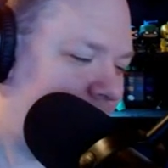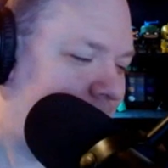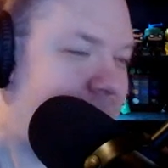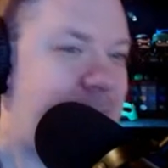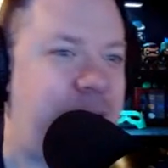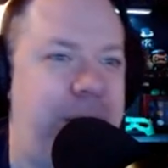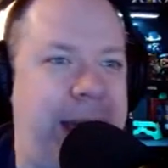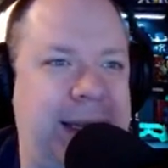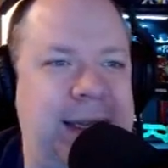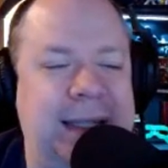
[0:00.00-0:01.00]
He keeps going
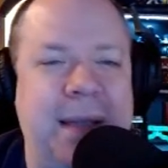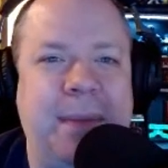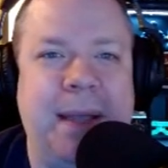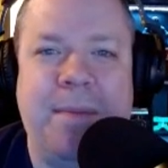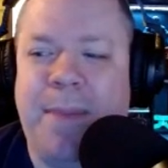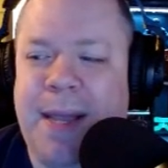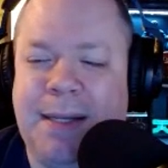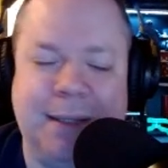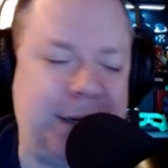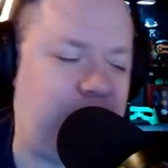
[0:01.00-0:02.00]
back to the same damn
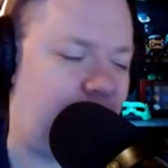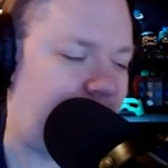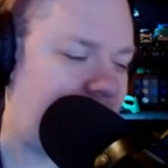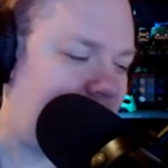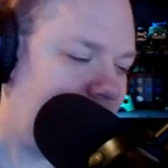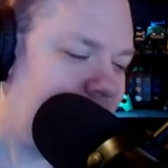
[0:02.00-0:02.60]
base underwater.